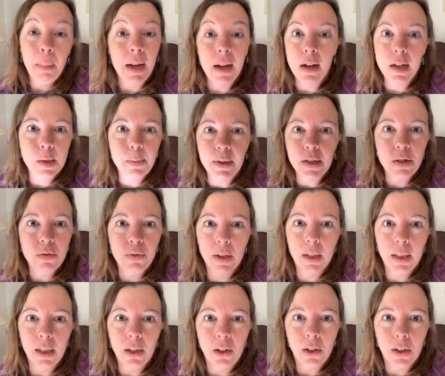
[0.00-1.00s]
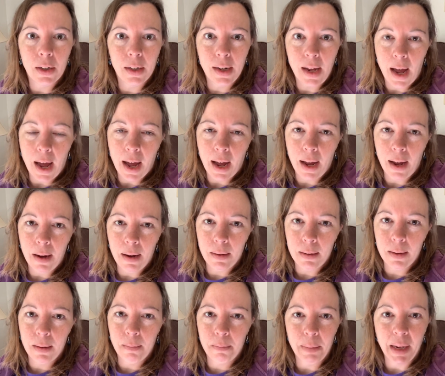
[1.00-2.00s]
husband's really good
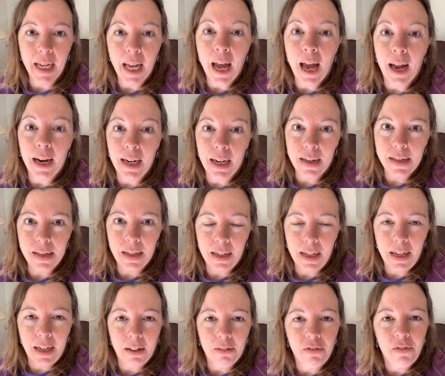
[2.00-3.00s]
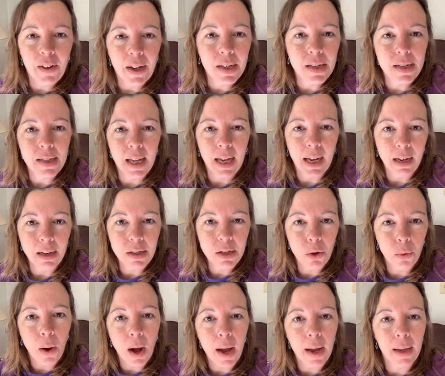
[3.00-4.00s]
at mechanics and he can fix things,
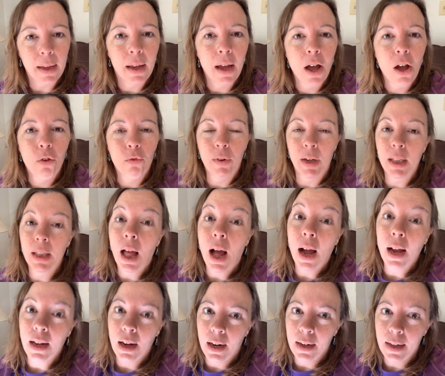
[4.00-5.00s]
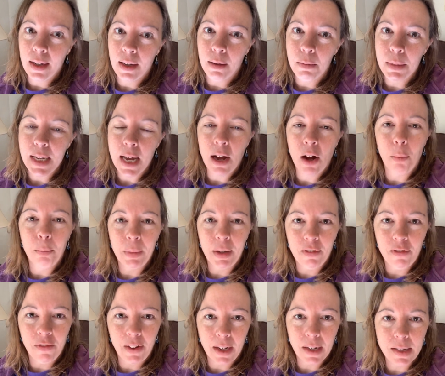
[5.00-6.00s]
so I rely on him to help me
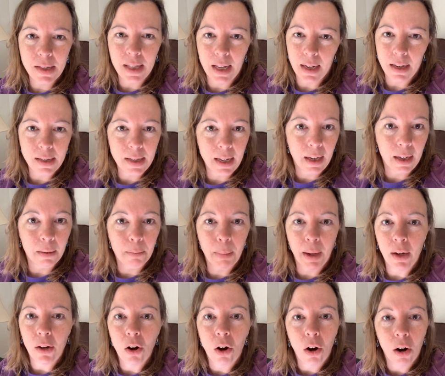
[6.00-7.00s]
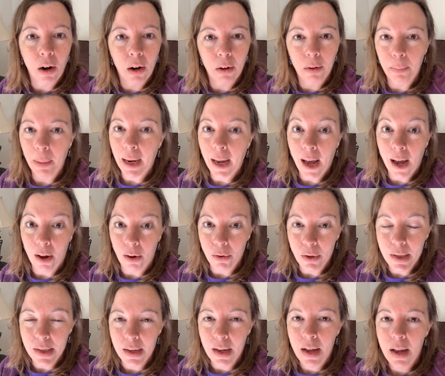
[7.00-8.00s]
fix things like in my car or my
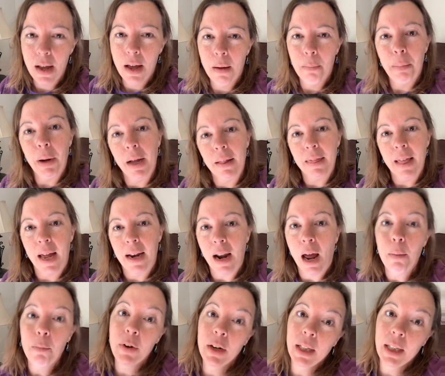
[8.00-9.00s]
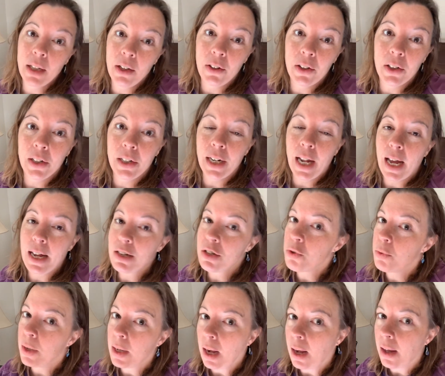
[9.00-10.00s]
house. But then I'm really good at
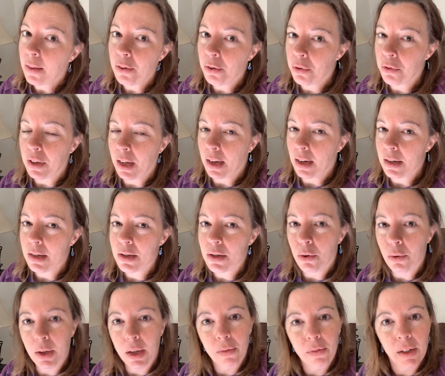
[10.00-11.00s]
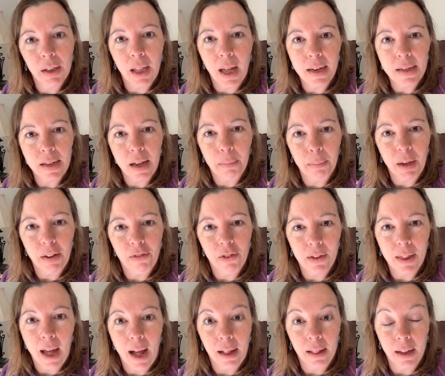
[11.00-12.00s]
doing other things, so he relies on me
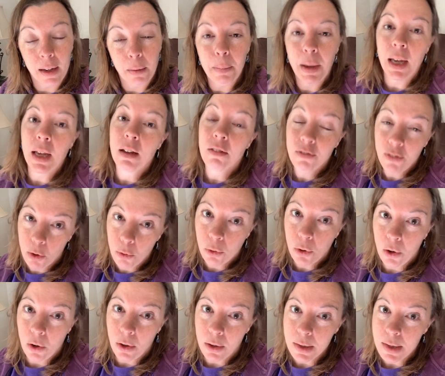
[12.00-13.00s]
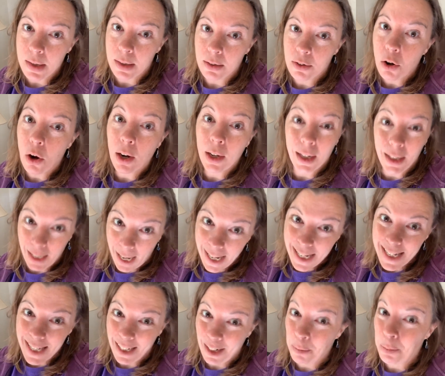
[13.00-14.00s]
for that, like making phone calls and talking
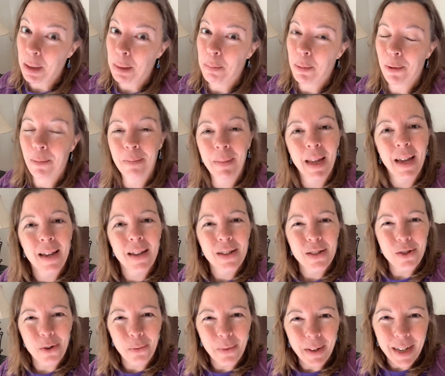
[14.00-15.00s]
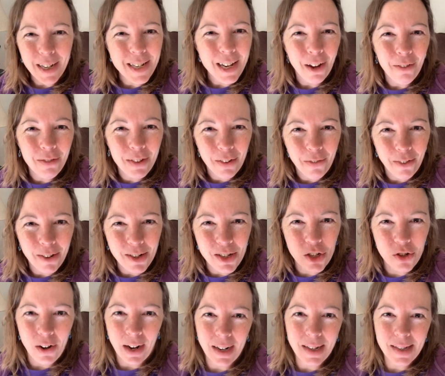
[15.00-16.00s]
nicely to people. So we each have different
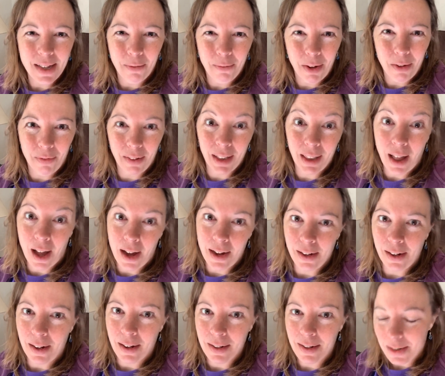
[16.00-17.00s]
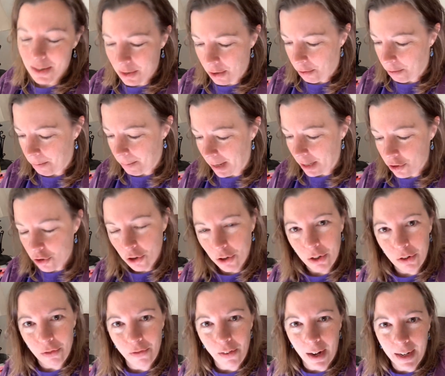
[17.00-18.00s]
strengths that we rely on. So make sure
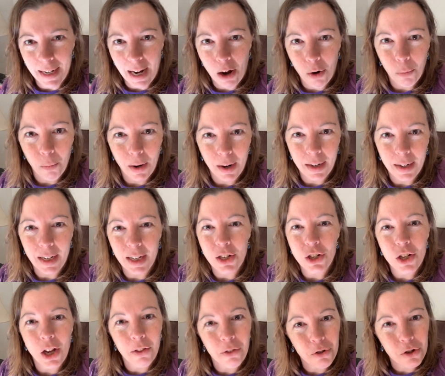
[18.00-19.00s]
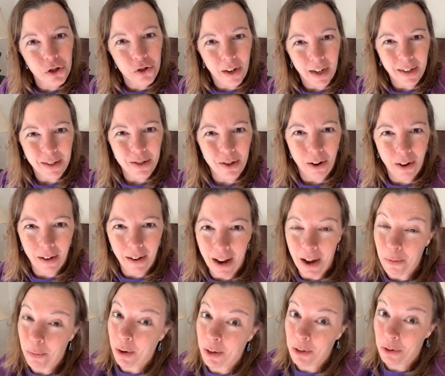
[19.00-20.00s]
you find out what each other's strengths are
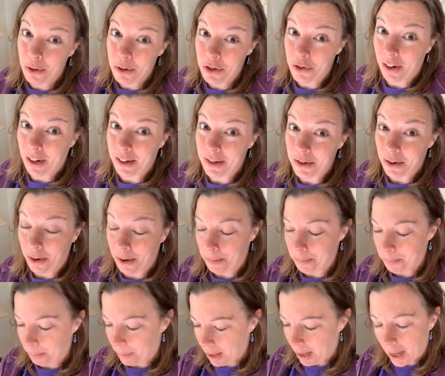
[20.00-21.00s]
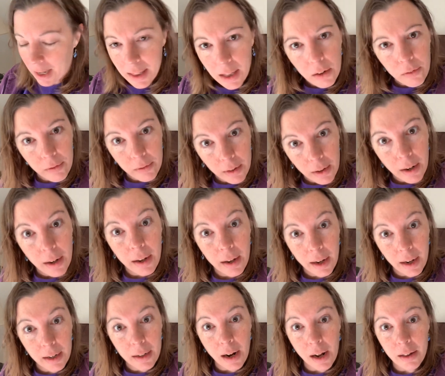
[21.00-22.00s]
and what your strengths are, and then
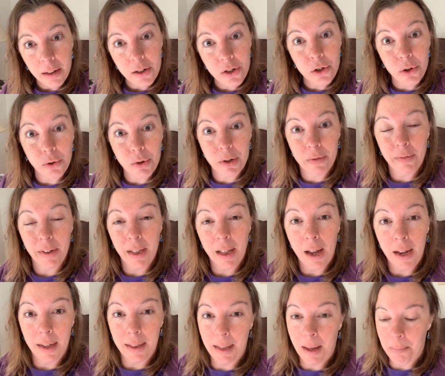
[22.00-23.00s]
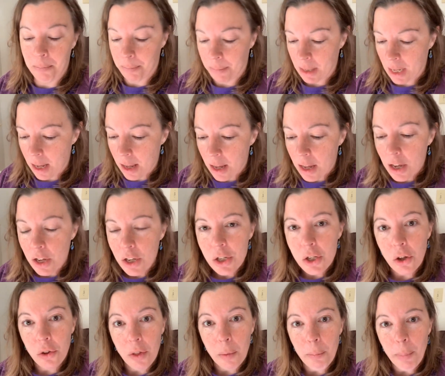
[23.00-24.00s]
acknowledge those and rely on them.
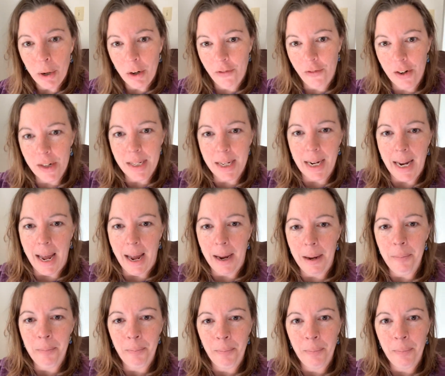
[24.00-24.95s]
So the book for today